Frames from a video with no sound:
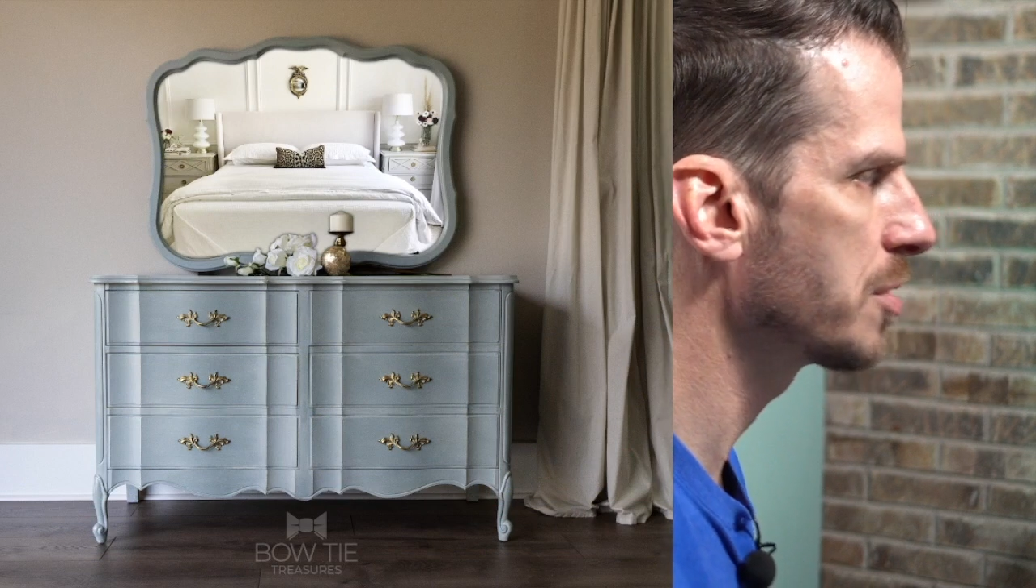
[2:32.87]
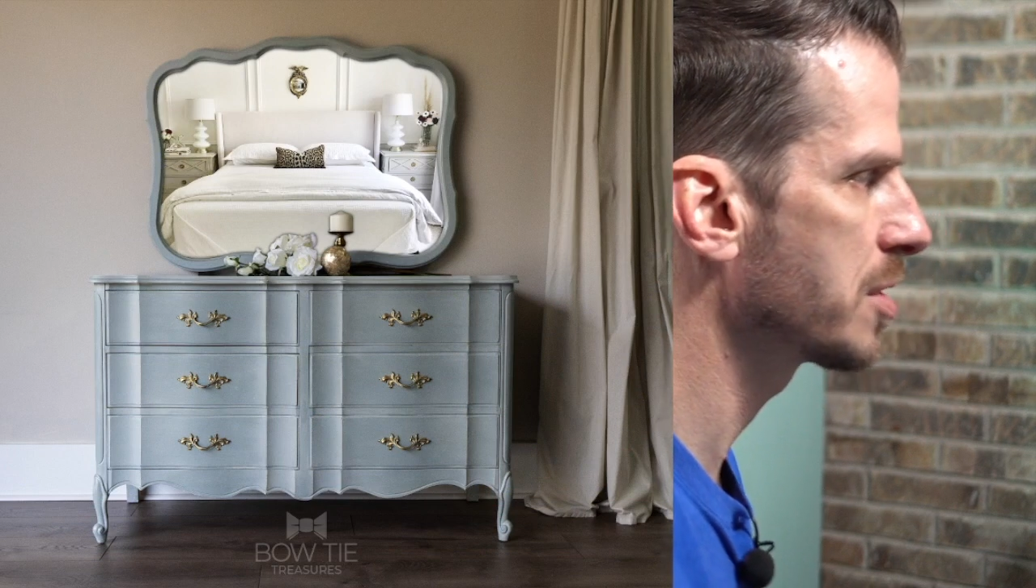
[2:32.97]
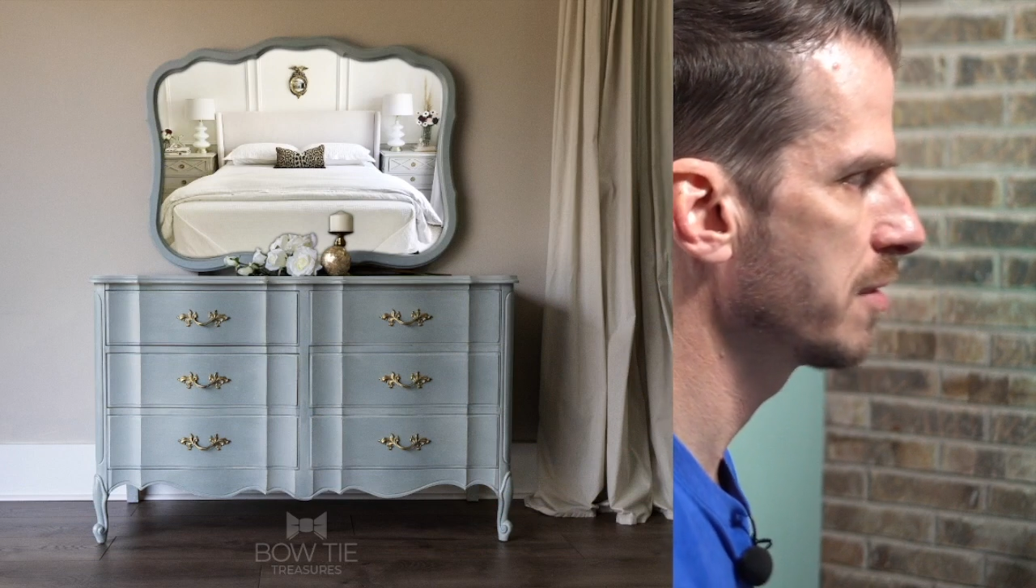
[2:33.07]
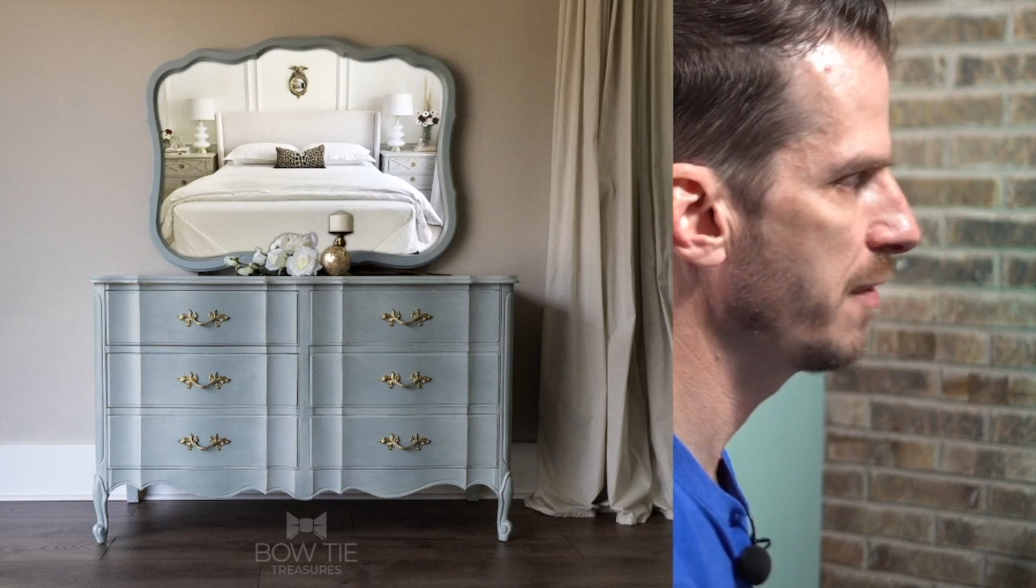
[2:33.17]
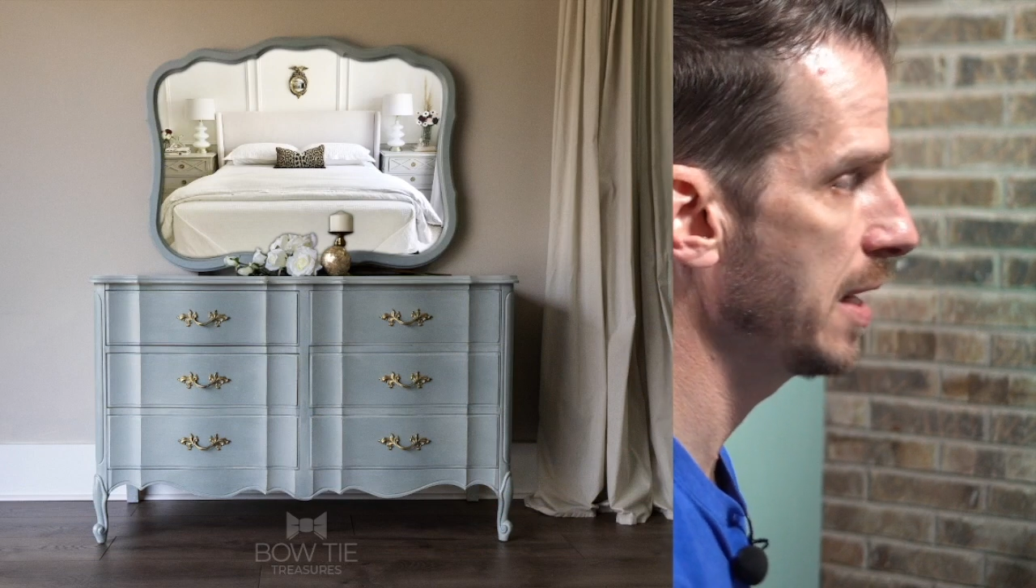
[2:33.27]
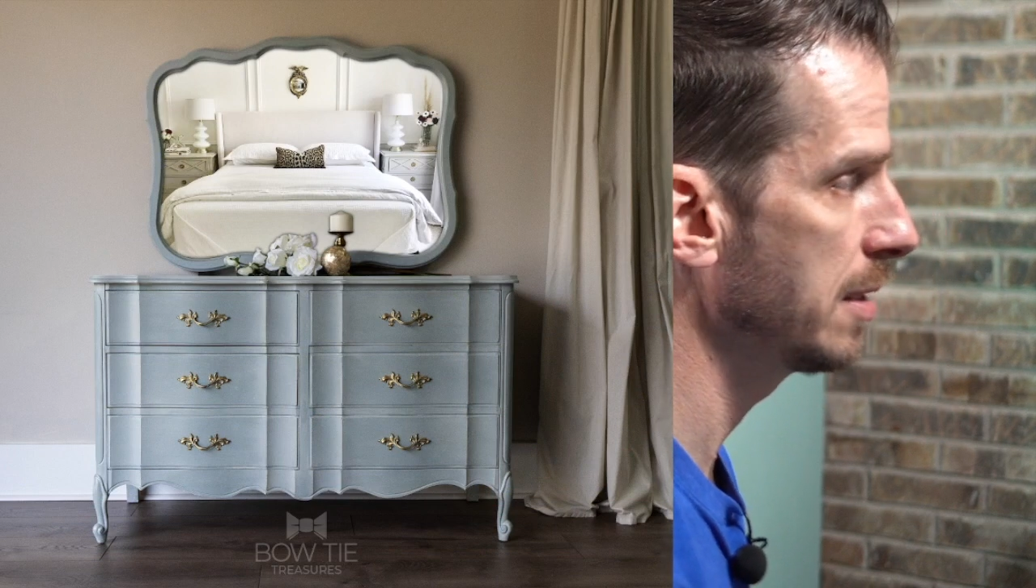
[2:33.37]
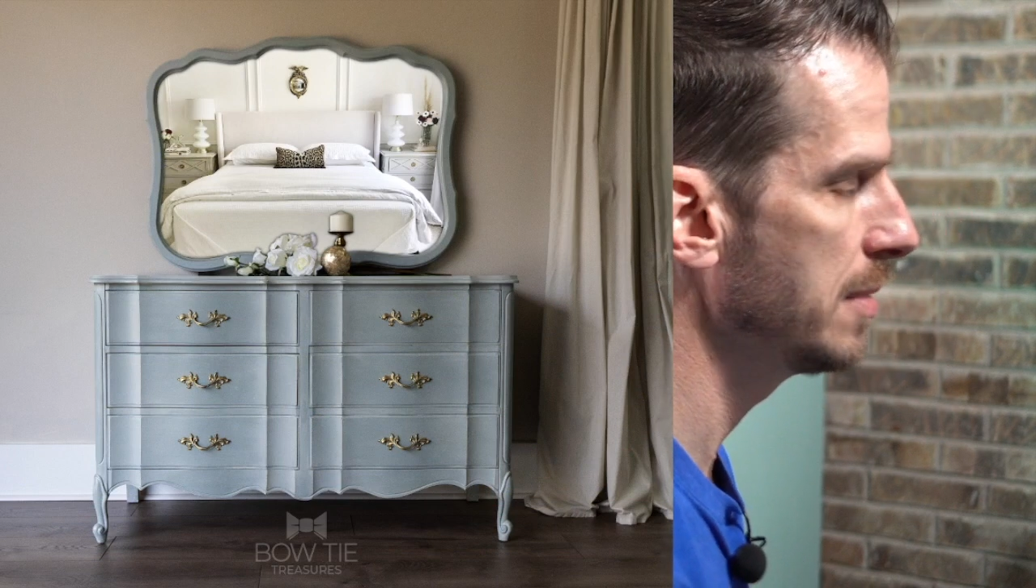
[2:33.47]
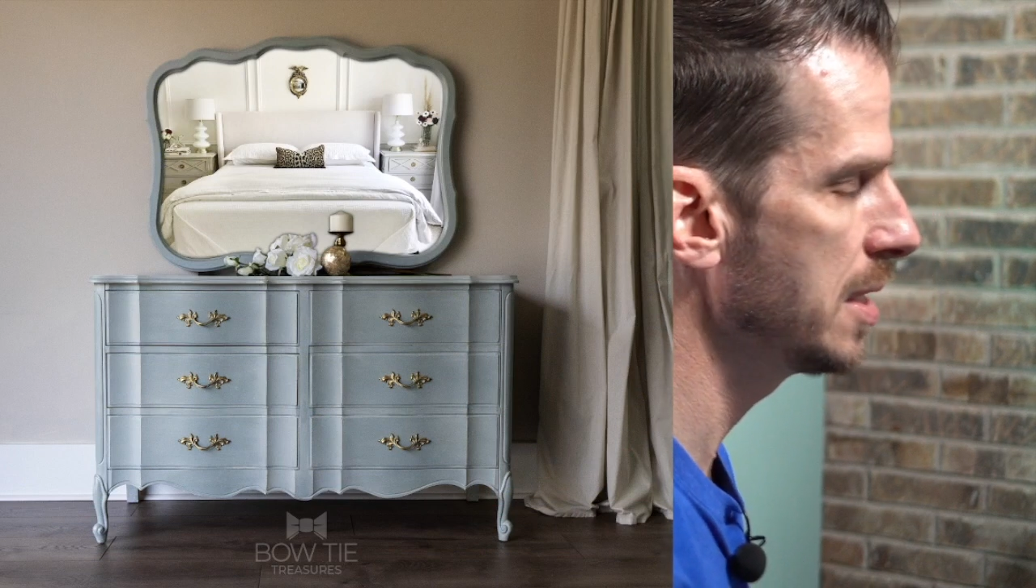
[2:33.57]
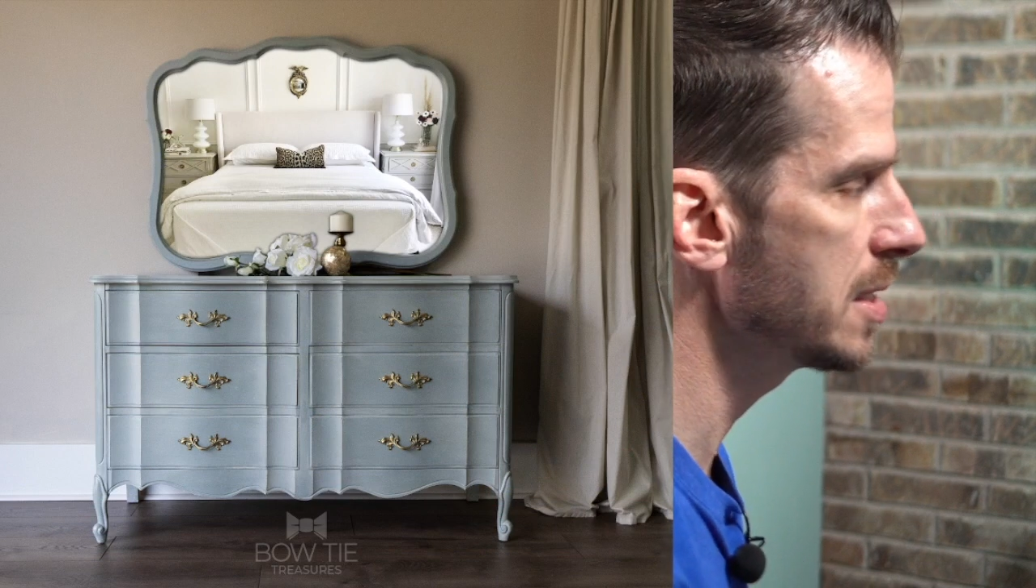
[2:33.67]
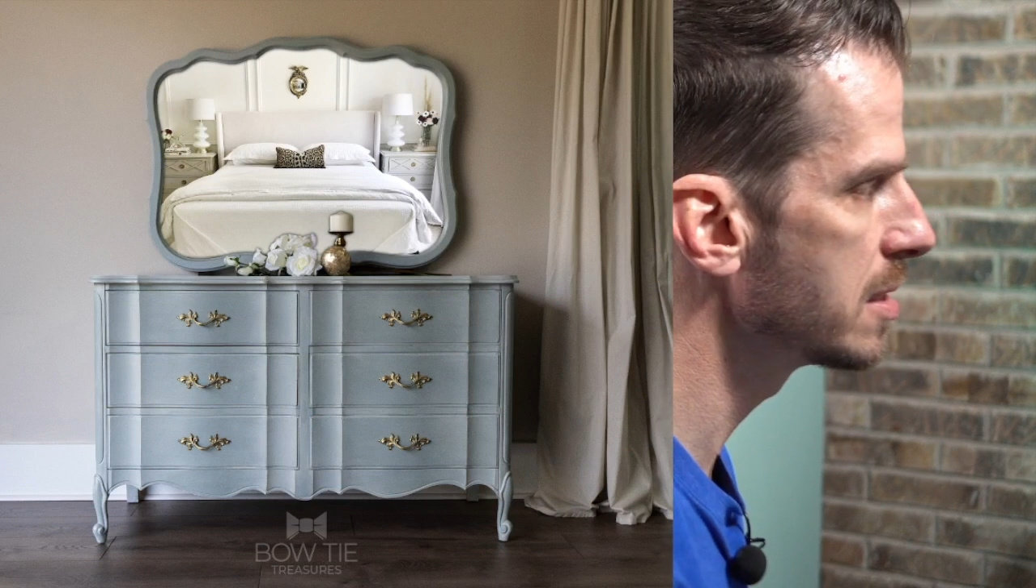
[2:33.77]
Savannah
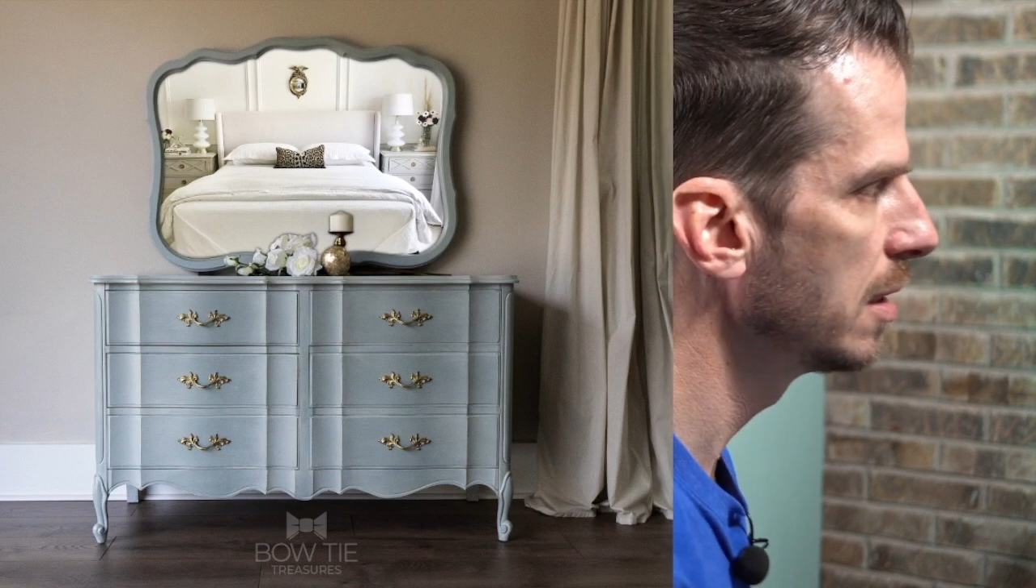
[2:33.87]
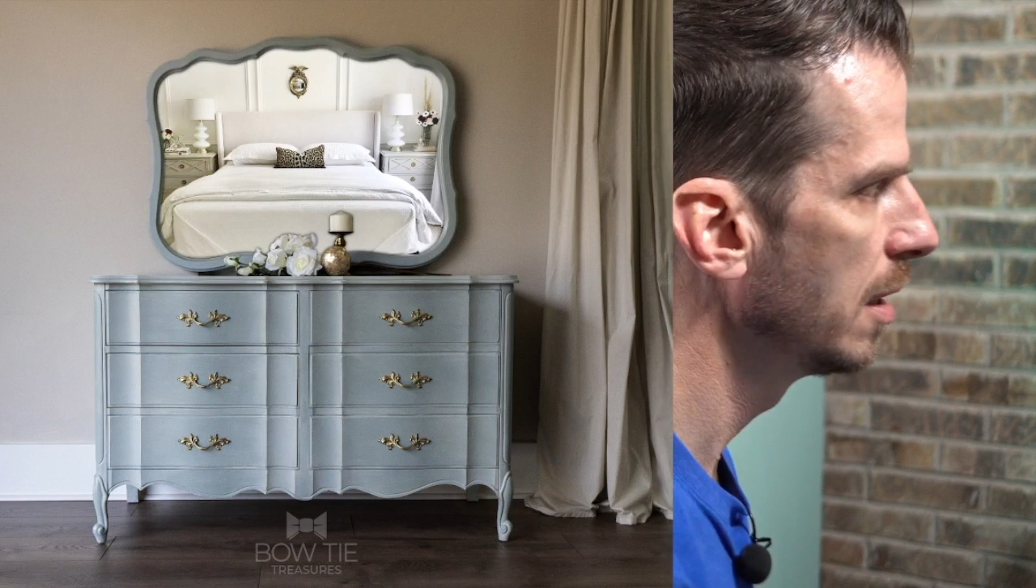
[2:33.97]
Mist,